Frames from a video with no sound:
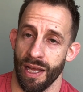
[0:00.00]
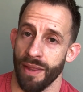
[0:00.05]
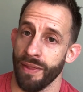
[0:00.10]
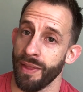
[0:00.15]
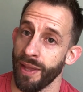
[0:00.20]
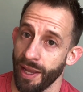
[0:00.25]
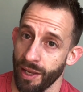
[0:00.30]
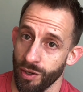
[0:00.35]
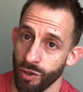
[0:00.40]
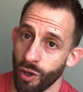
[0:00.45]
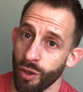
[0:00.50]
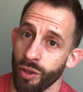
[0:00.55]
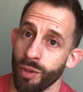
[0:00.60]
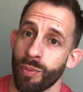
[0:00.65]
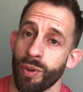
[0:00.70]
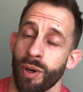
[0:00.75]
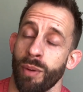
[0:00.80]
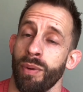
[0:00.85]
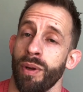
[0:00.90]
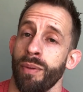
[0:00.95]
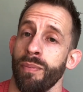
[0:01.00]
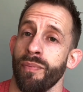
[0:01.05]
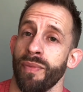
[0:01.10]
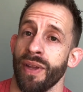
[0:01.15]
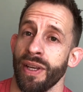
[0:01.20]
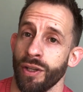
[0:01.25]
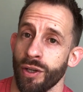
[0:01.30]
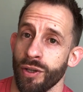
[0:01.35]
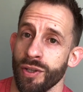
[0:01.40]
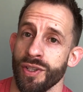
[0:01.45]
they know the problem, they
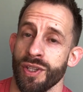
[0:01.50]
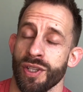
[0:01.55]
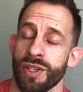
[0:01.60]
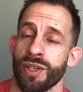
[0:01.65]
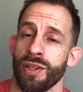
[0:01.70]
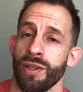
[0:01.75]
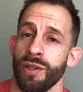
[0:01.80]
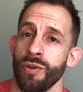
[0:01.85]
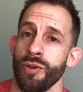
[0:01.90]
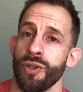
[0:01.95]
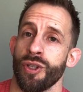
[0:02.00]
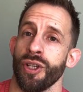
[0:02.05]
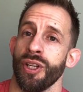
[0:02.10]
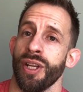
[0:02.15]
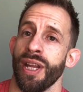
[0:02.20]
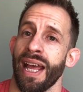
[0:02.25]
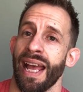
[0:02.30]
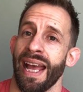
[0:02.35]
know there's a solution,